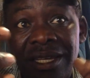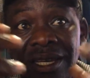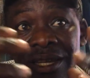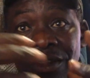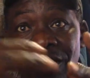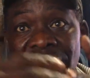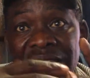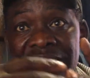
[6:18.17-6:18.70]

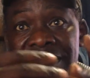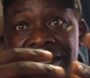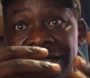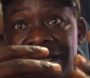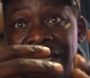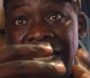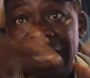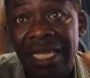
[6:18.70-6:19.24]
lawyers
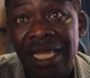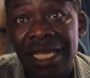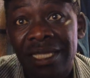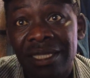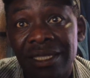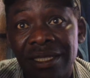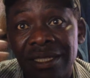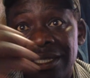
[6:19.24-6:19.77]

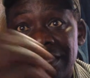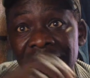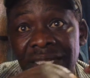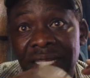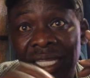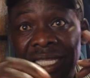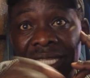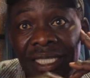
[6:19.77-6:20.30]
letters
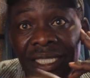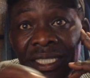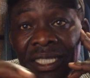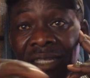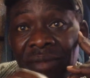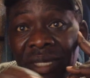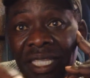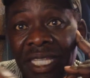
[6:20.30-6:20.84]
letters
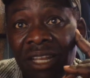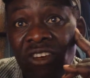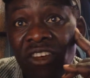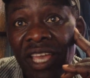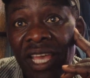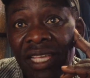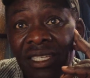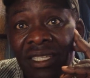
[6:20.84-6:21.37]
written by the
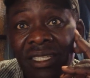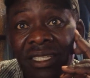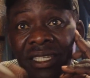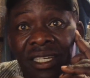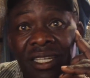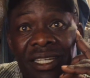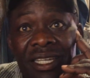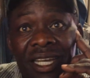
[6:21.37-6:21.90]
lawyers
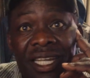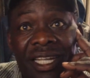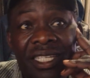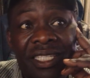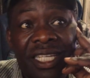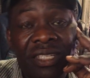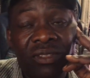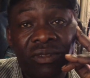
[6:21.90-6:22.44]
and
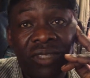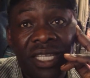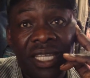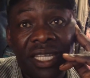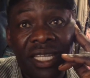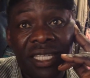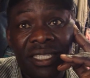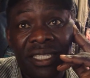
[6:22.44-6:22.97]
sent to the
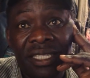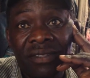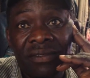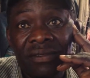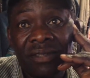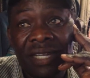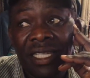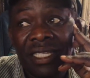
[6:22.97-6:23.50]
area chief
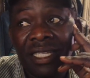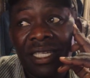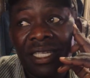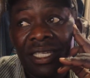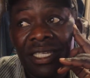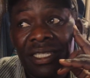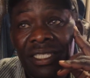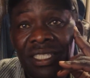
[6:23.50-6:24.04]
and the
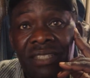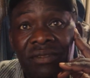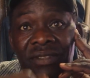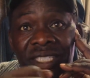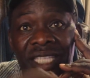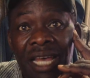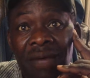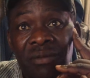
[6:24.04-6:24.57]
chief
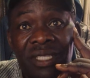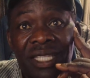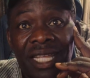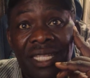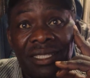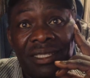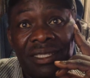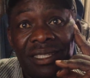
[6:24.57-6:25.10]
stamps
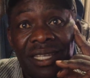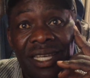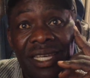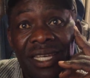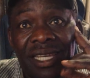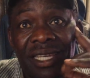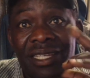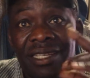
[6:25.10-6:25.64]
that
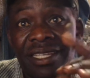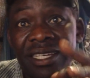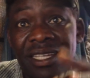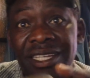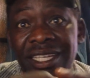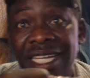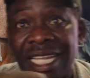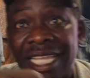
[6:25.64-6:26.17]

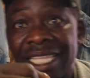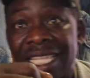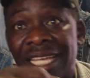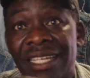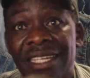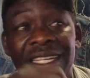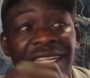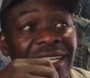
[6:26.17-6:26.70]
uh, letter
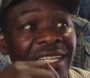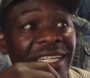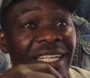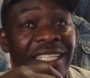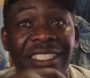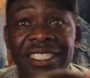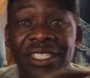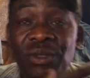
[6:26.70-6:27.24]

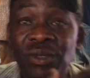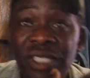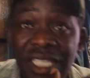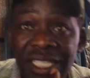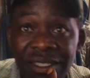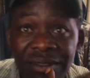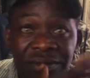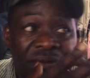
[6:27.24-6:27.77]
and they used
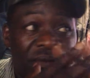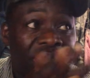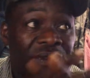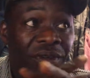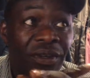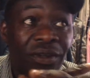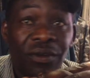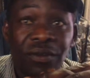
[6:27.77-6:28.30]
it
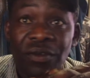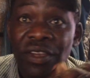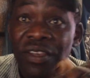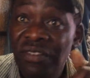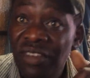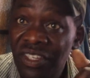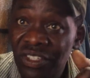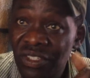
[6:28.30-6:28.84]
for
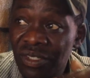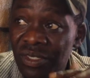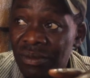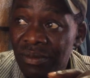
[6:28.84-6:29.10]
eviction.